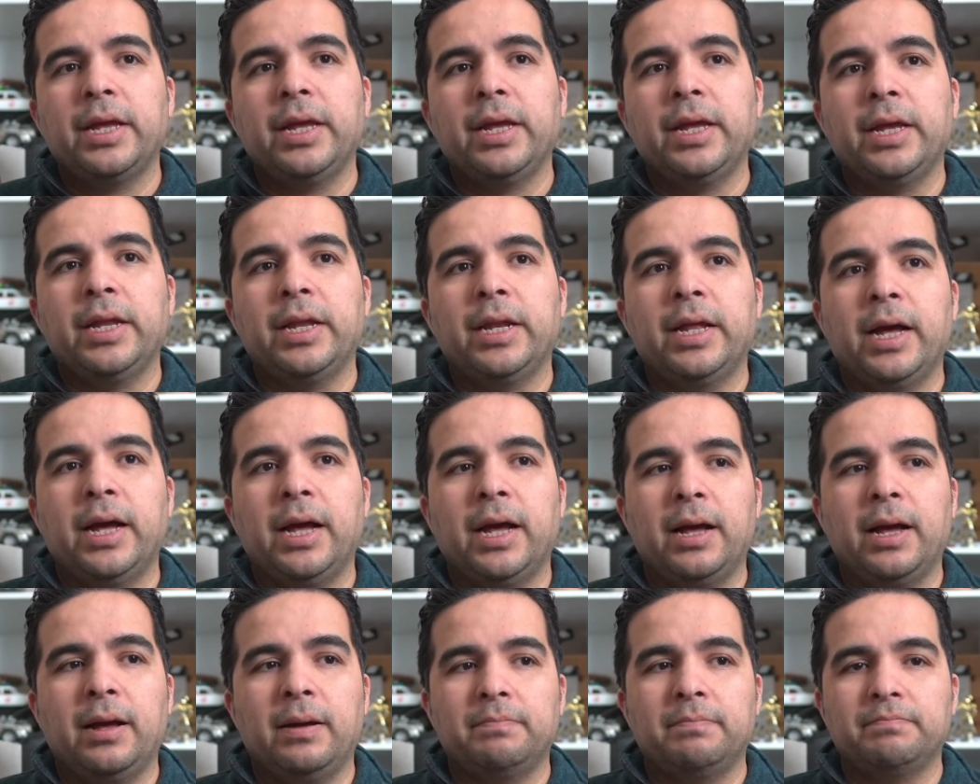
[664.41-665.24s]
And
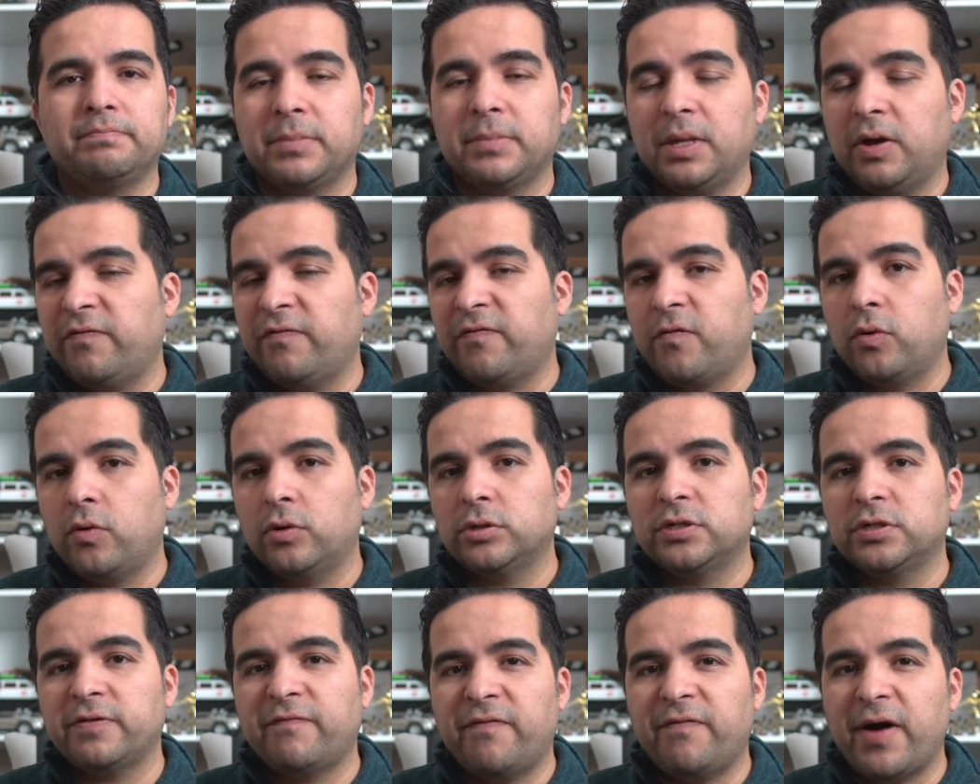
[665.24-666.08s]
of
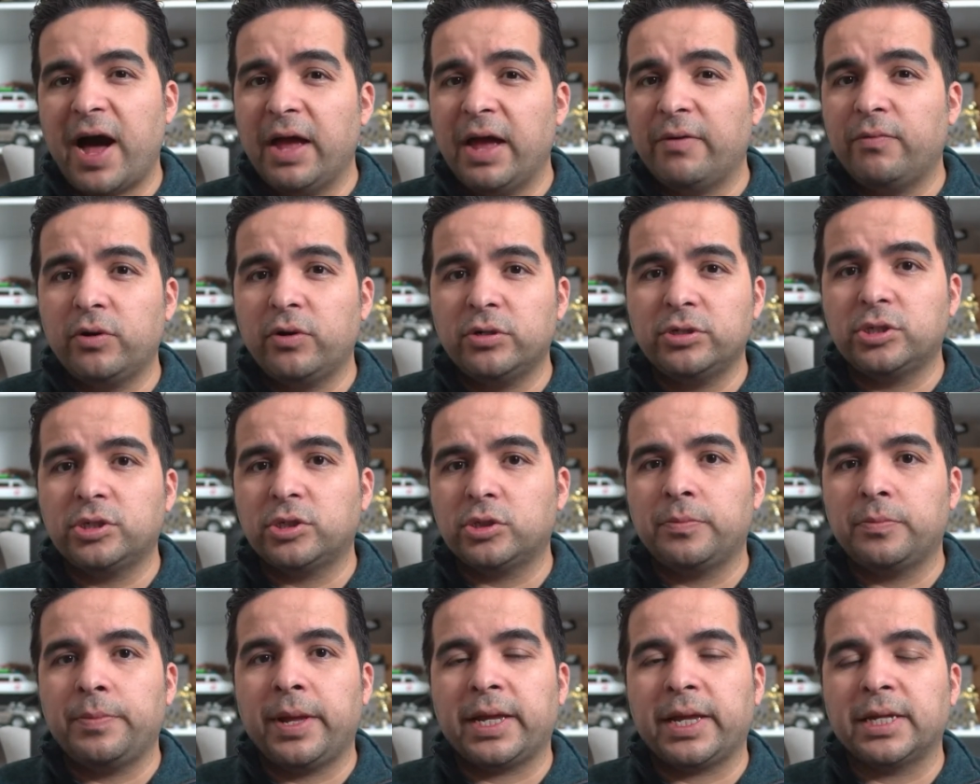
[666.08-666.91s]
course fibers
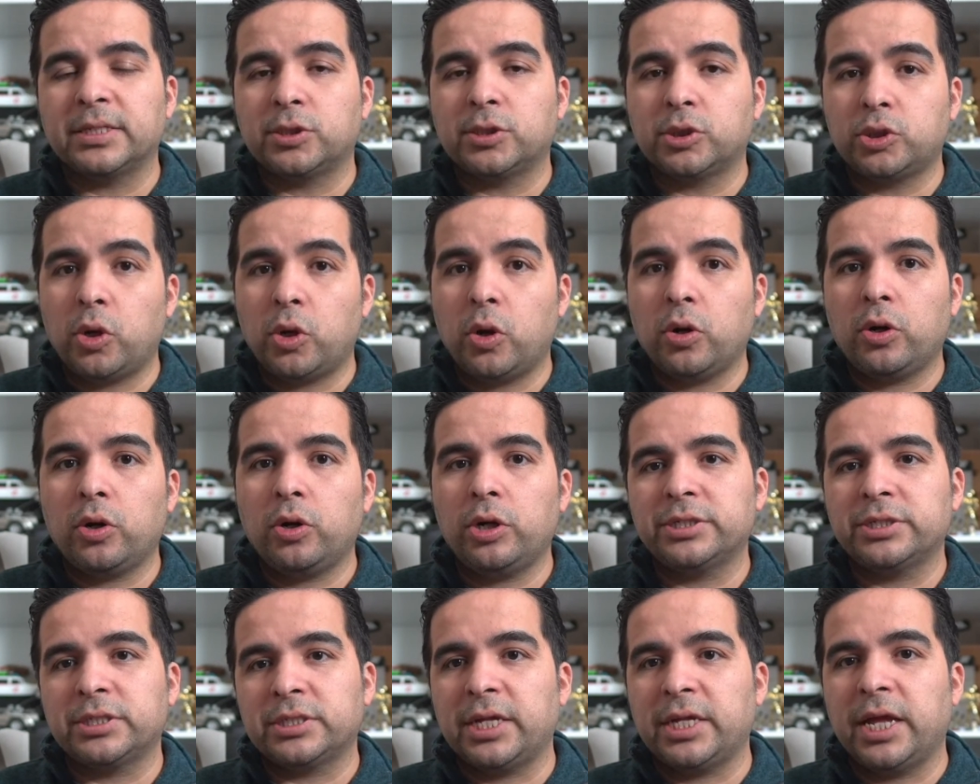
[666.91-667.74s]
to make it stronger
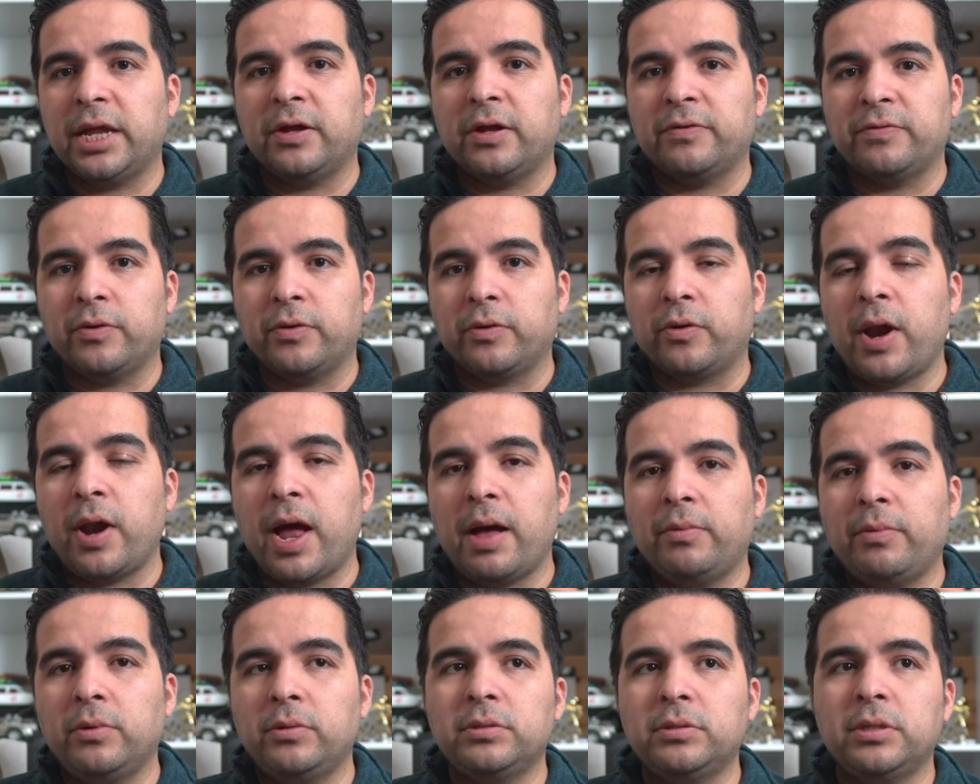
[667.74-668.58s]
instead of the
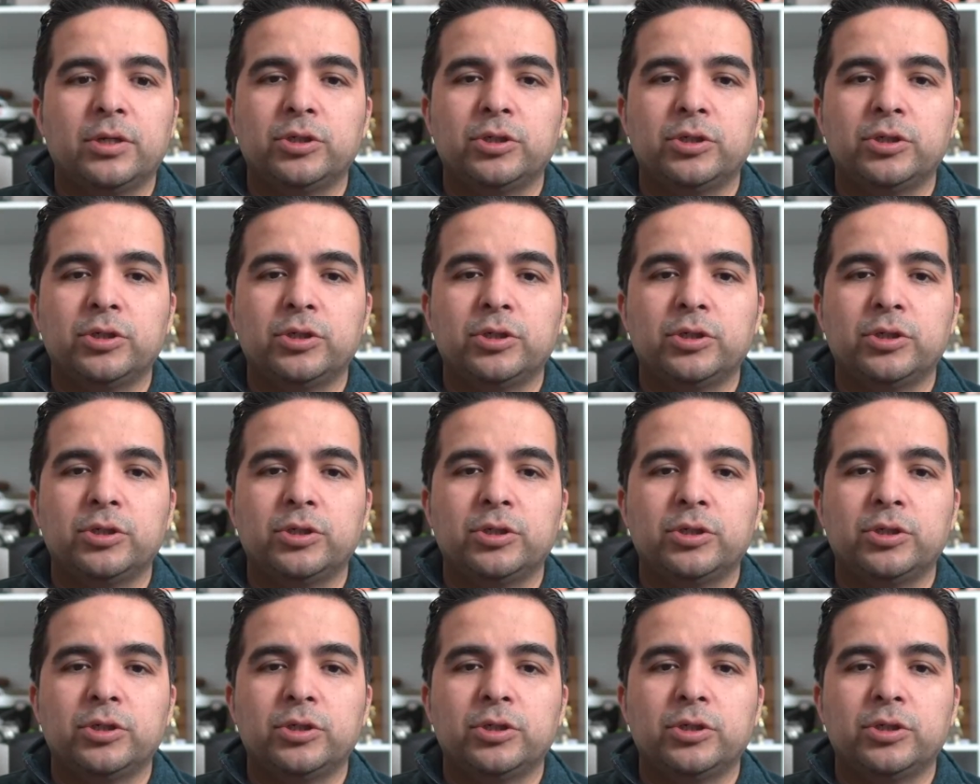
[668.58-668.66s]
gravel.